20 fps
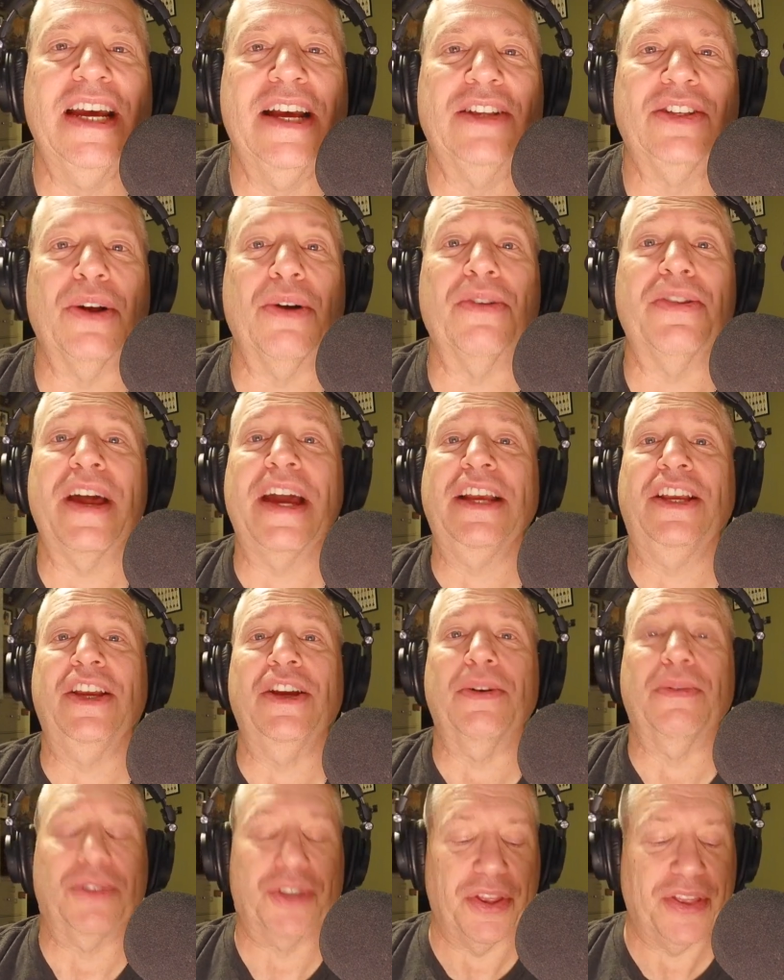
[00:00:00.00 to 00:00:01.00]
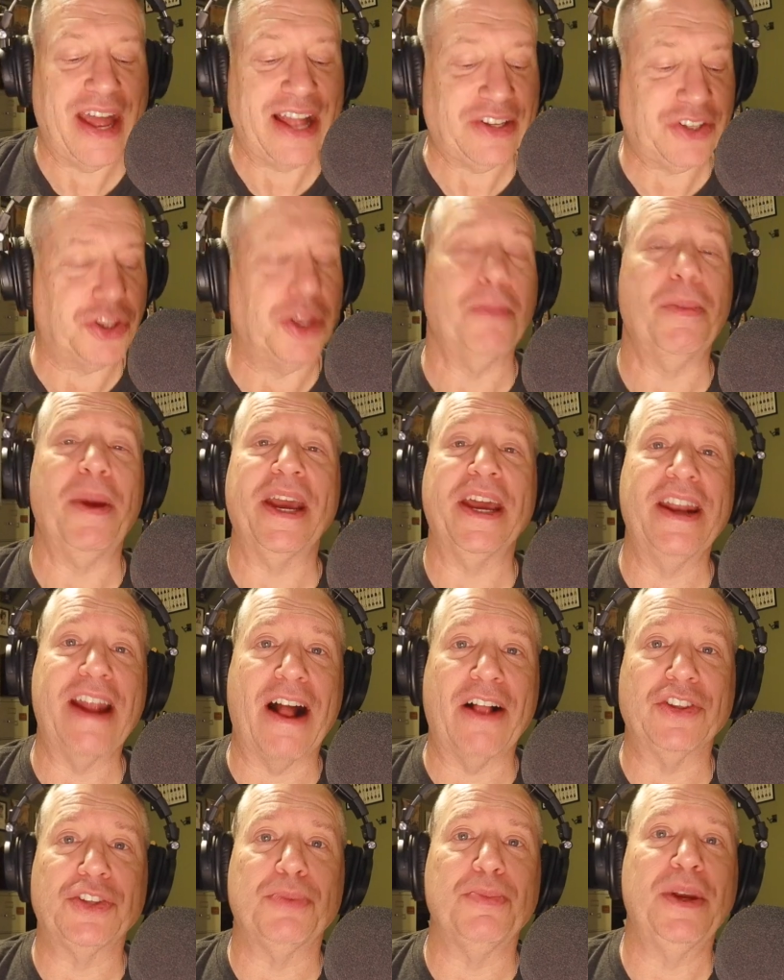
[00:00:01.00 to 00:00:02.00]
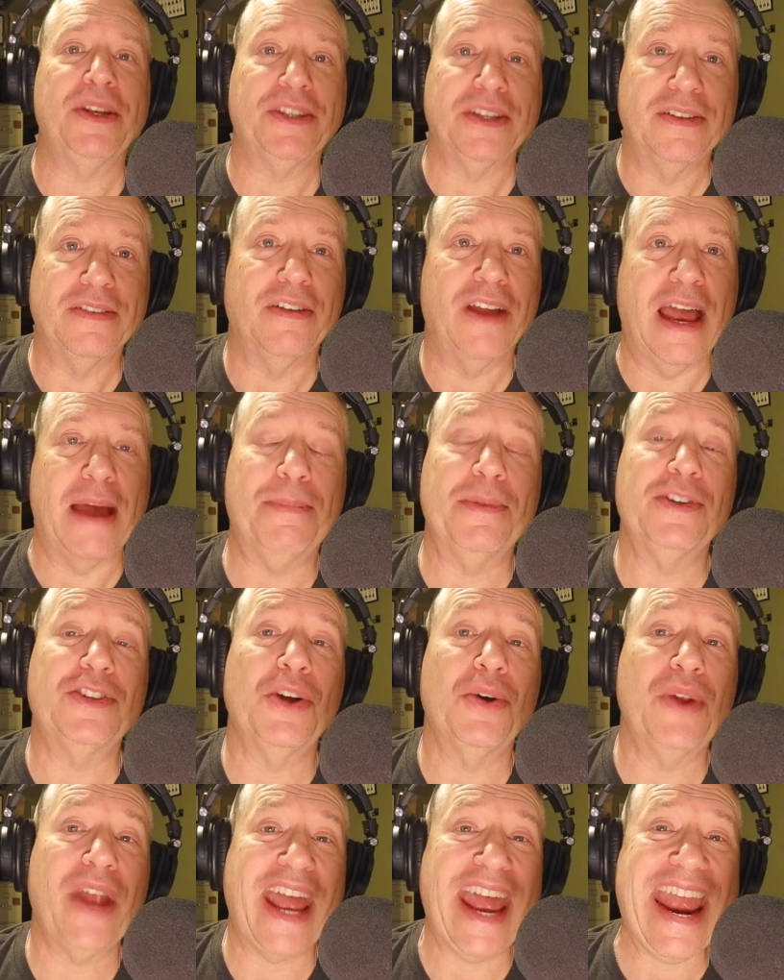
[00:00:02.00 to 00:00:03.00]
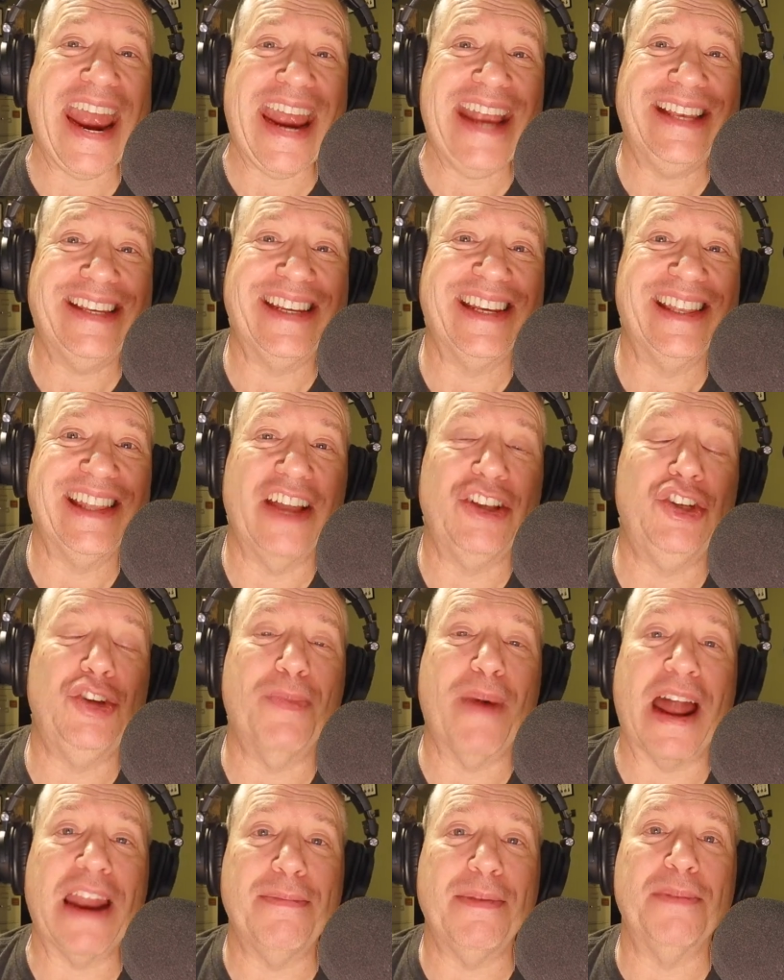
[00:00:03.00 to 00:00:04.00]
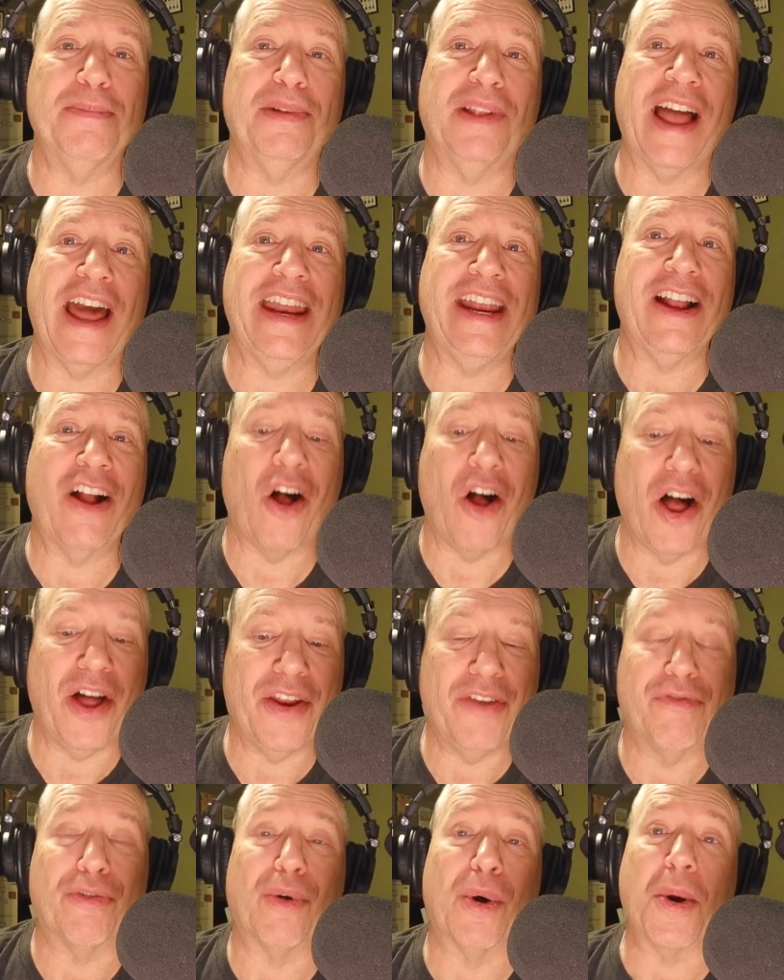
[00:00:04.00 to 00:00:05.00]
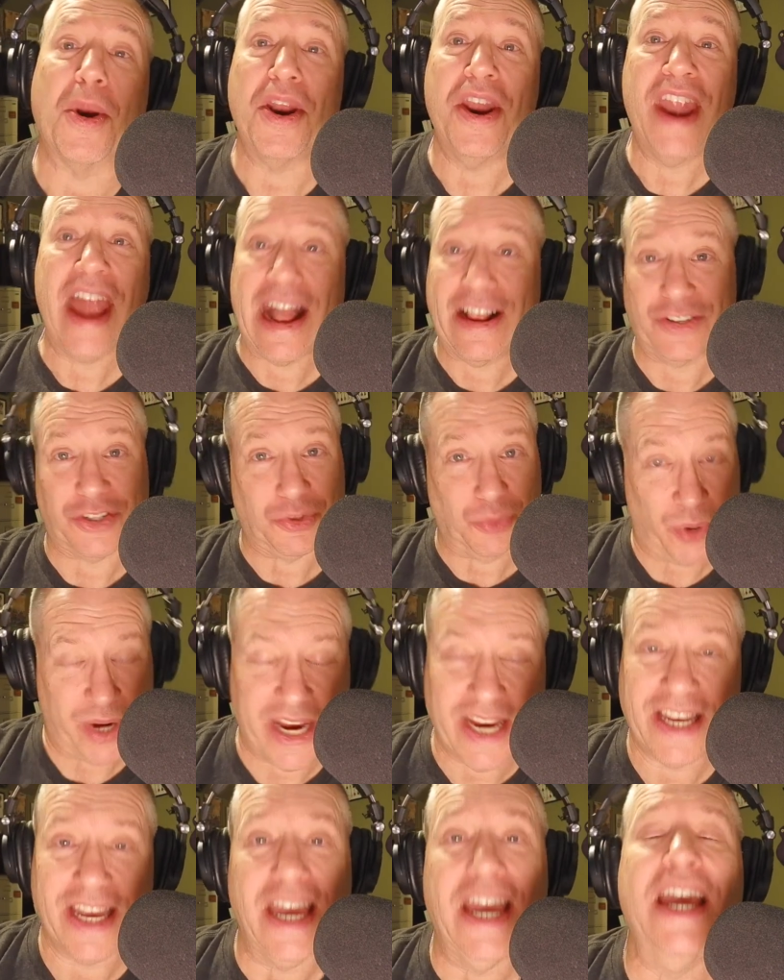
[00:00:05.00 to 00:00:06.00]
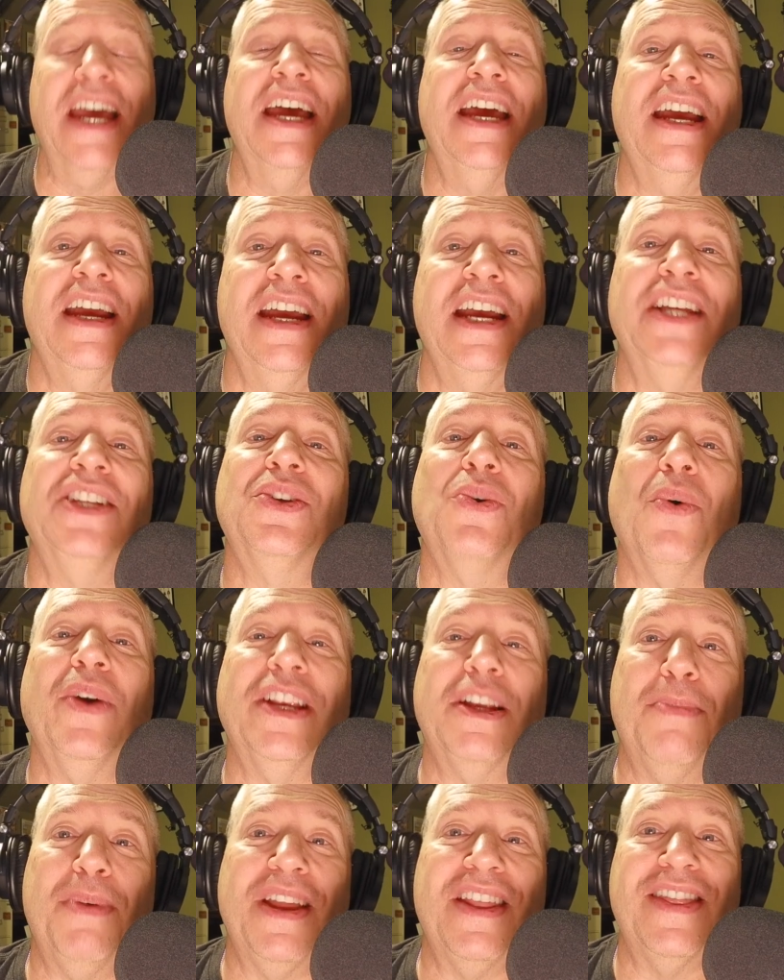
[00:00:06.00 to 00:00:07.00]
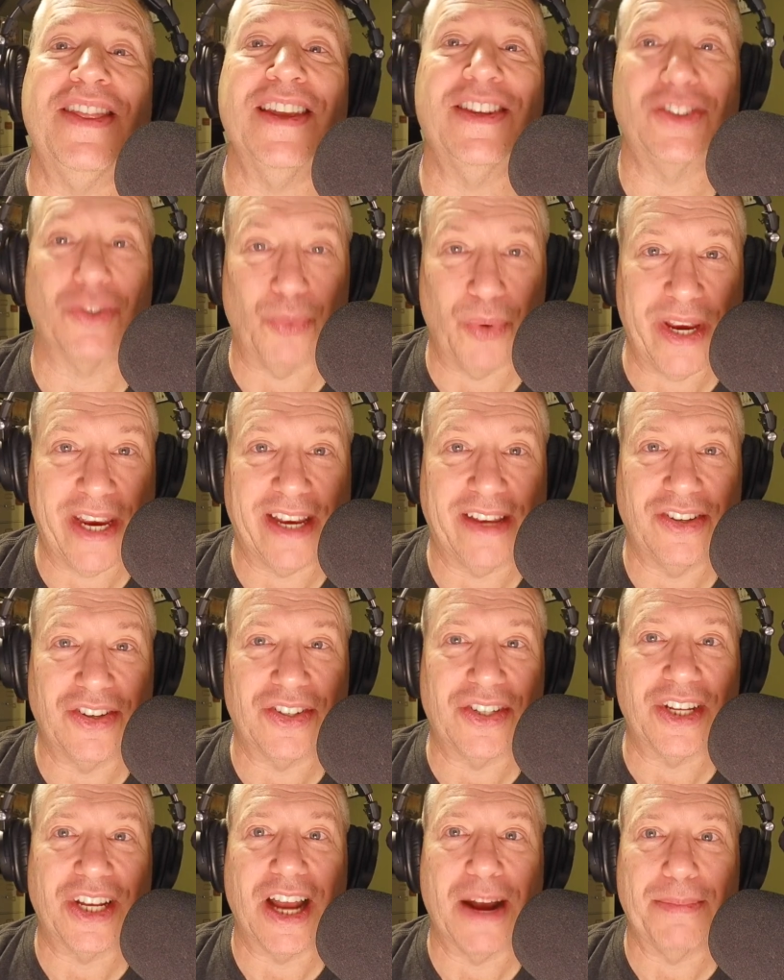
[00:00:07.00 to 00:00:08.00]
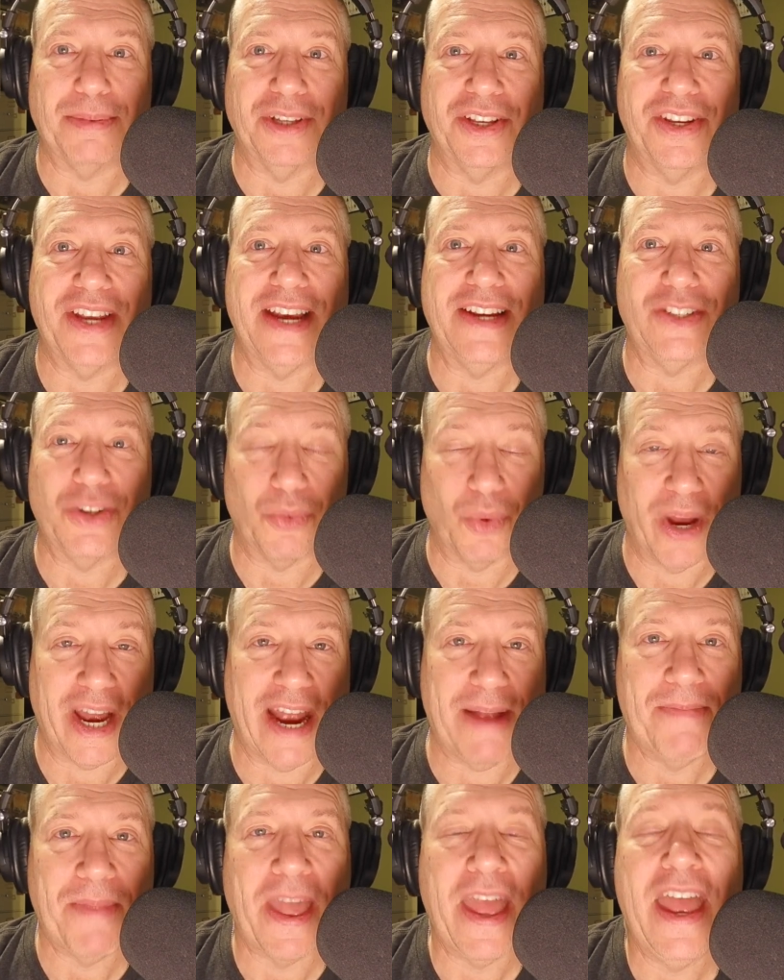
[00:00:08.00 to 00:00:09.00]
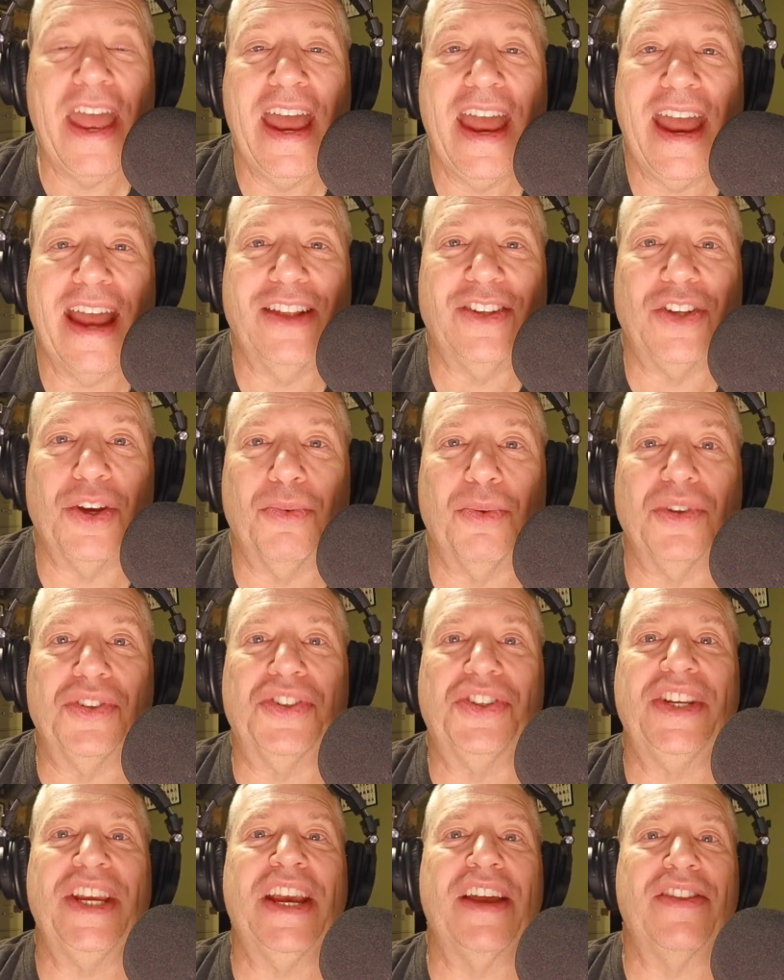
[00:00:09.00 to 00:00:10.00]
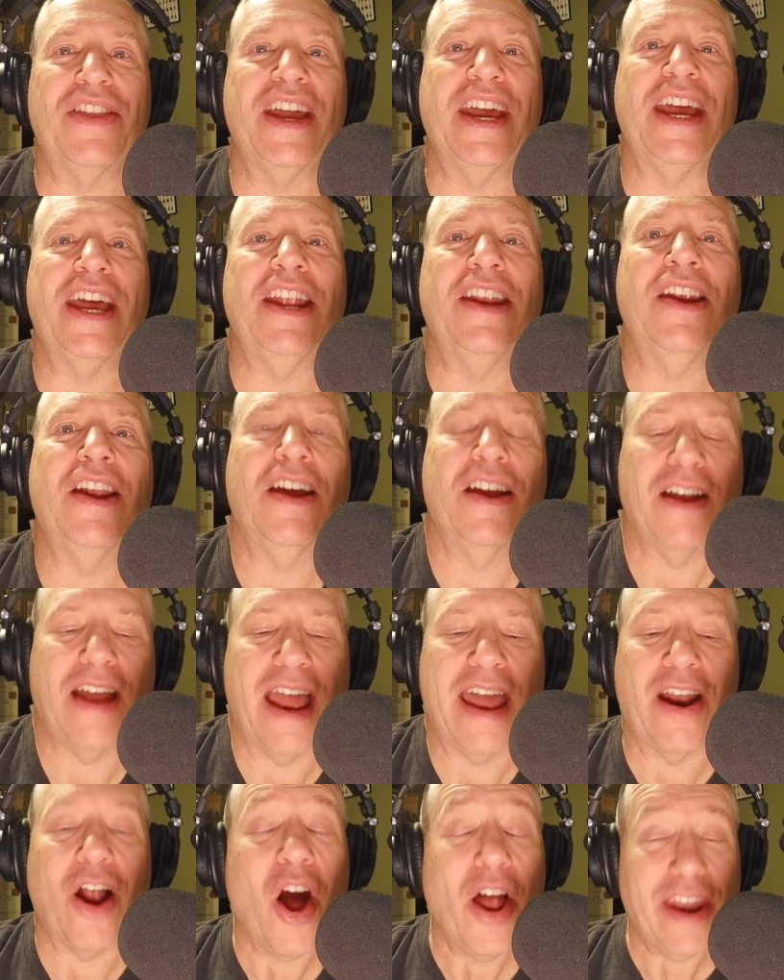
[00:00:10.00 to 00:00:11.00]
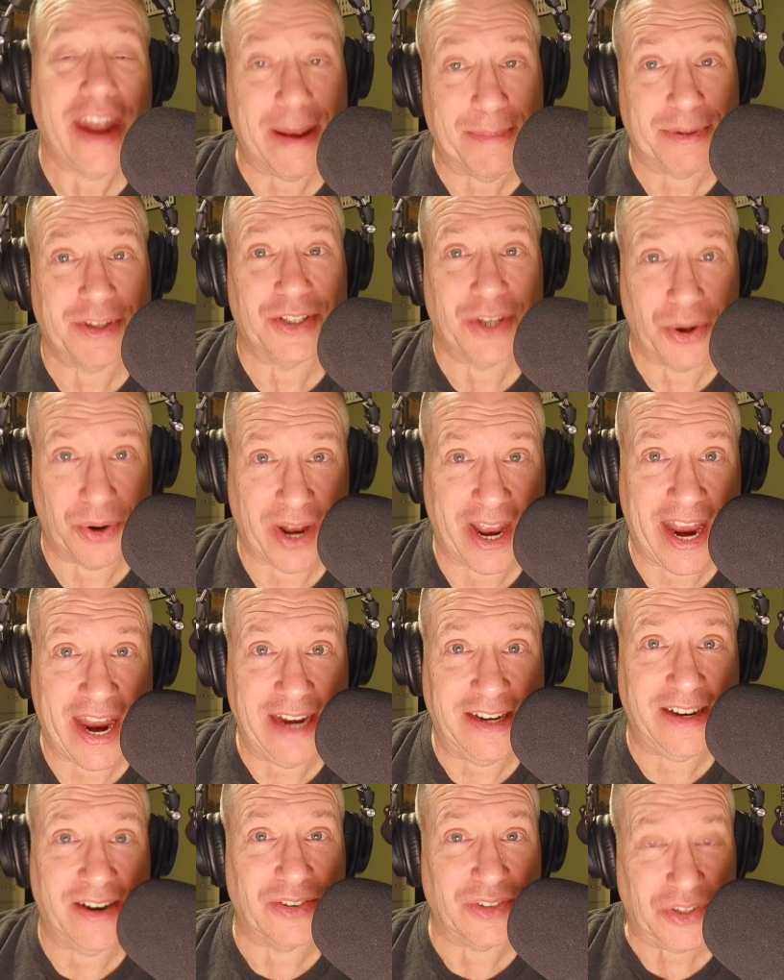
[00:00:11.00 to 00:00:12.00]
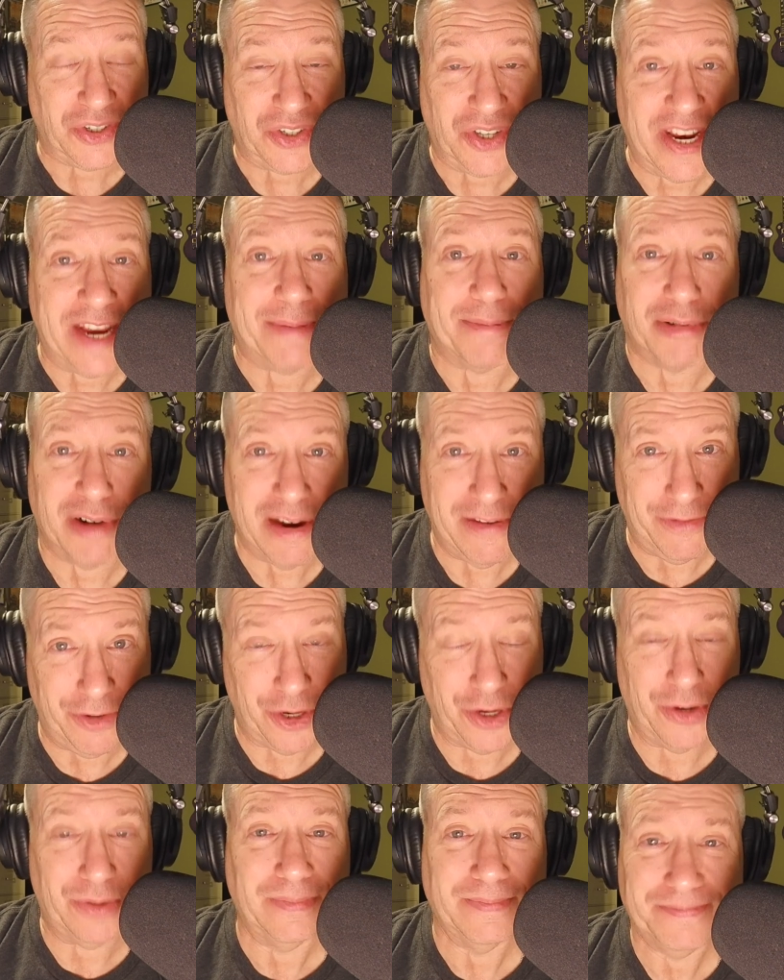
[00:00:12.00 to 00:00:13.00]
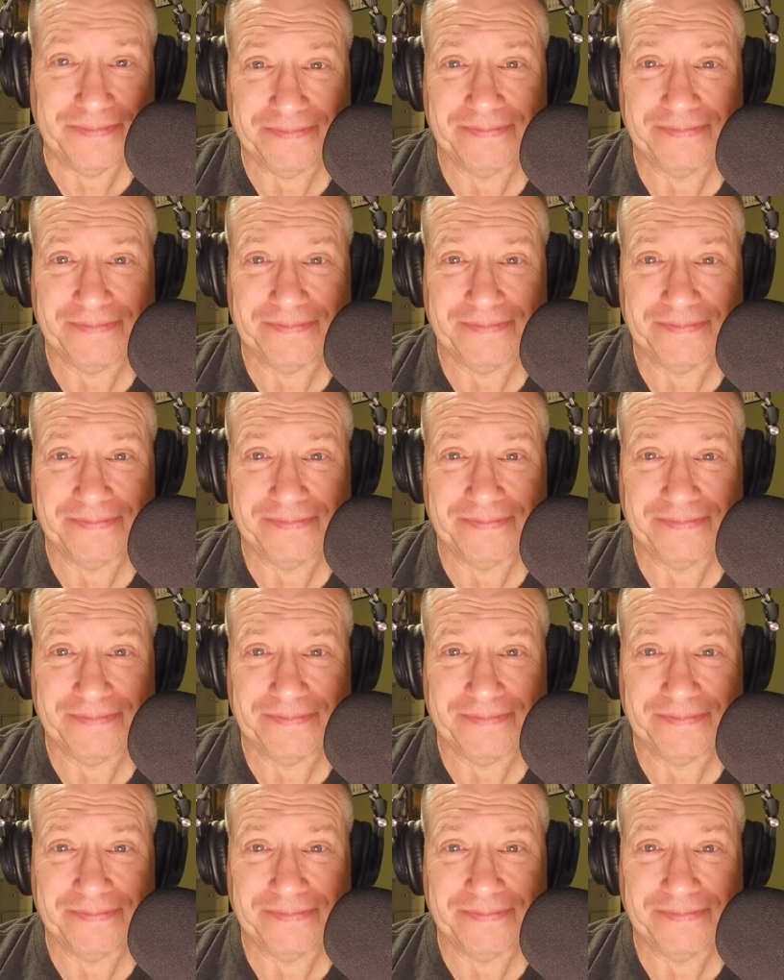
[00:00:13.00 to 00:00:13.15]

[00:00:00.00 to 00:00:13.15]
So thank you. So that's the big announcement. Episode 8 that you might have been planning on for next week is going to be this week, just a couple of days away. And so we'll see you then. And on episode 8, here's a sneak preview.